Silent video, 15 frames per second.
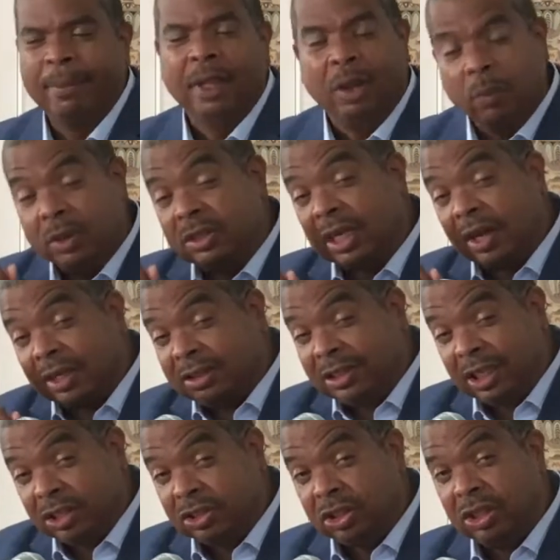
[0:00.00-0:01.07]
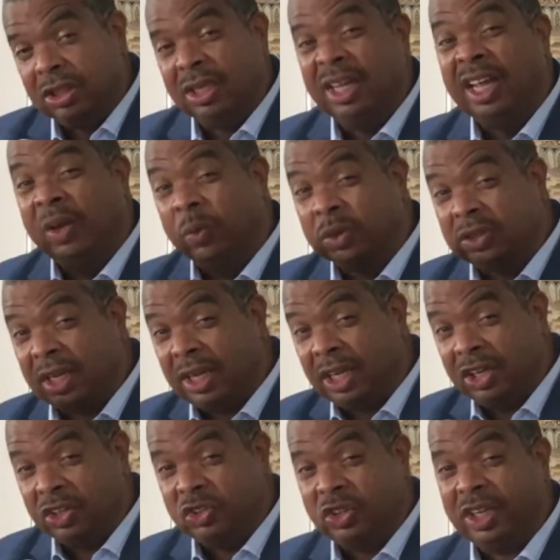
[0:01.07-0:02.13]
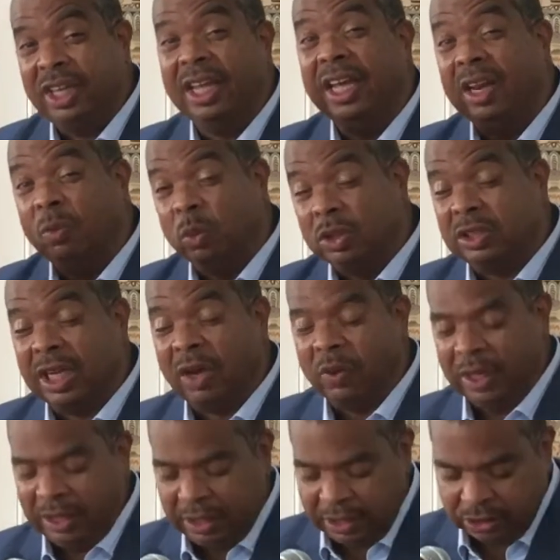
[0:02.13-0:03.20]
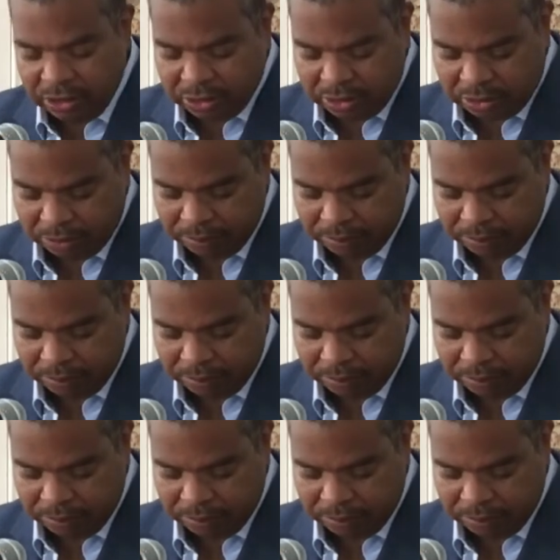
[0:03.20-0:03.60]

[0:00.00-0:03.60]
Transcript: It wants our attention, it wants our energy, and it wants our allegiance.